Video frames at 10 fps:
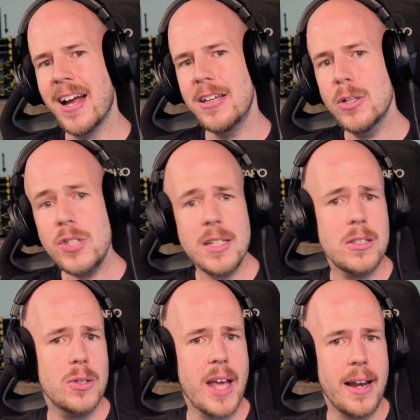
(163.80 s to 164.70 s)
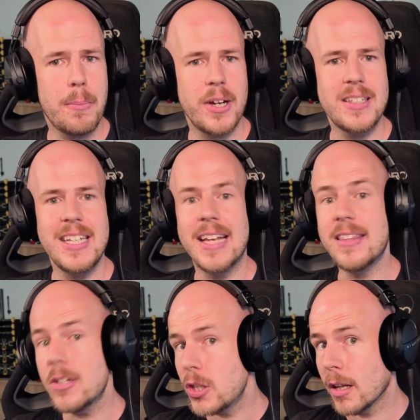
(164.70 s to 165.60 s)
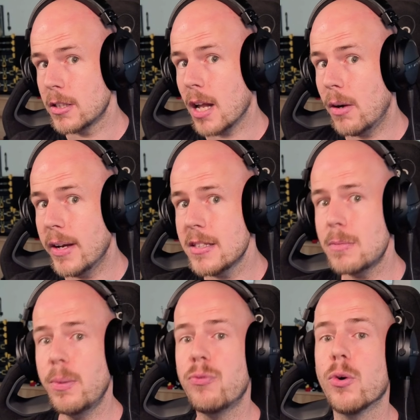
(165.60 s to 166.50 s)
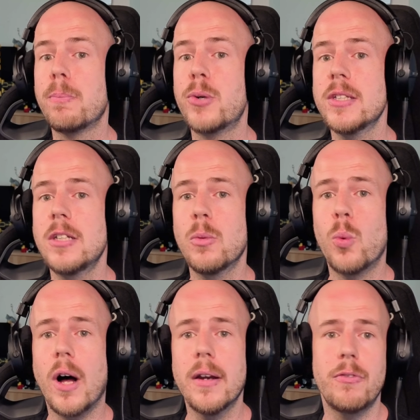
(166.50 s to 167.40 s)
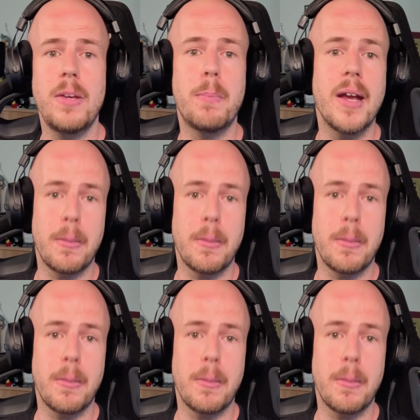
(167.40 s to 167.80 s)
Use it to calibrate the additional tolerance before printing one of the big